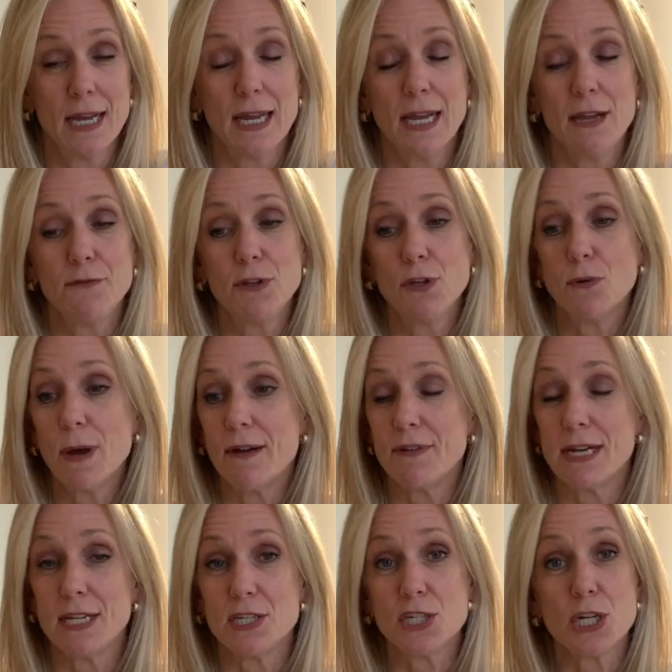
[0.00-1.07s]
If you have an
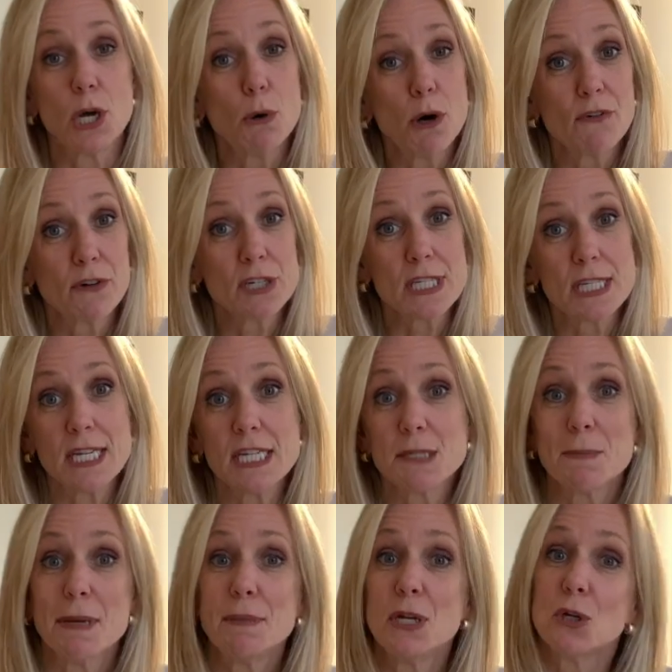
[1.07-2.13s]
NGO overseas,
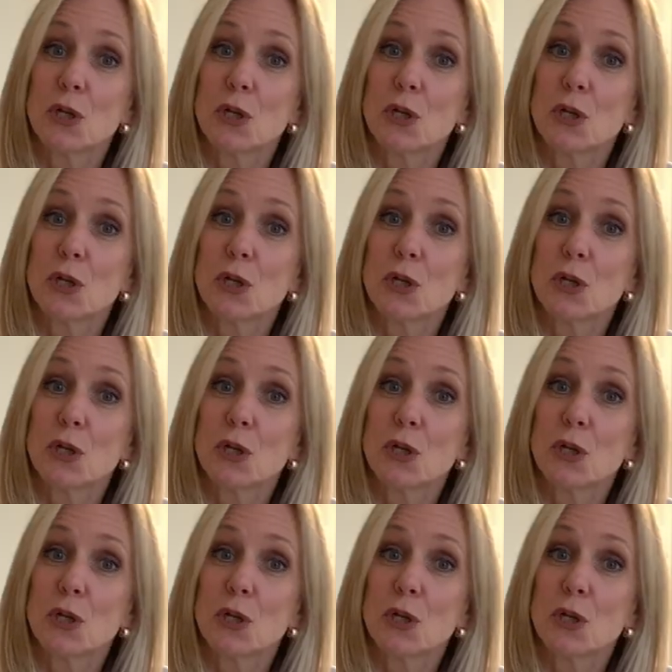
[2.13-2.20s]
maybe you're